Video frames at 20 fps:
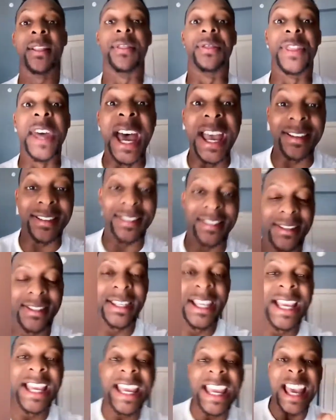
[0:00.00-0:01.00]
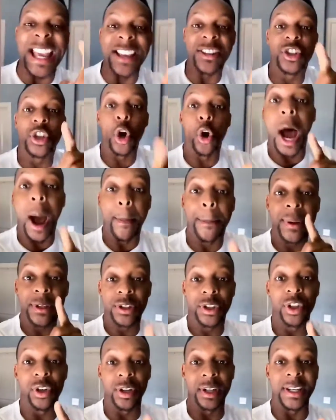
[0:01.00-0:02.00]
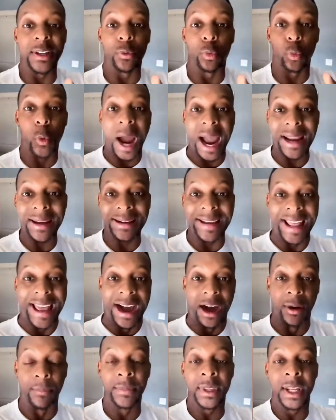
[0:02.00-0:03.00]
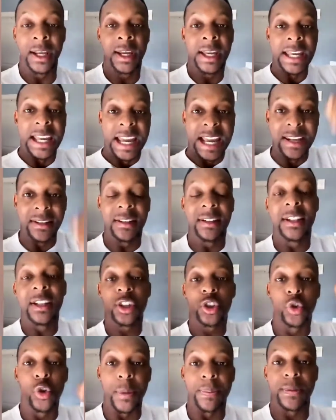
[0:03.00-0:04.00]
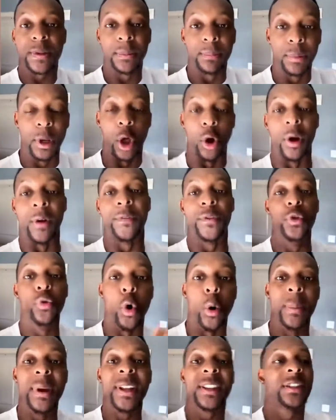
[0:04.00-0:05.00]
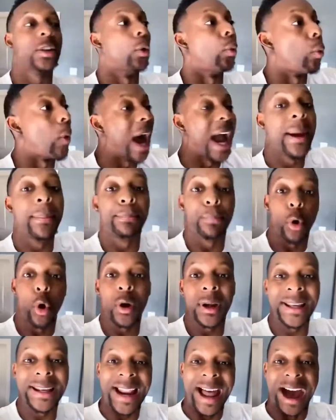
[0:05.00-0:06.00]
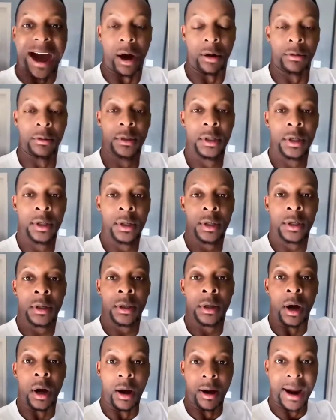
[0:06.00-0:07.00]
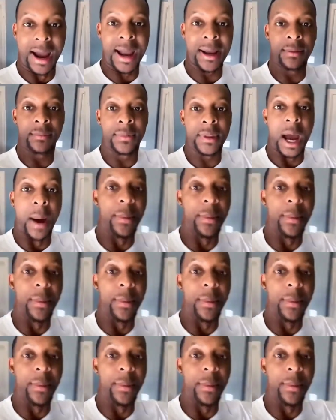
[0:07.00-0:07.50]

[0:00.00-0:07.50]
This is your opportunity right now. In the description below, if you want me to whiteboard it out, all right?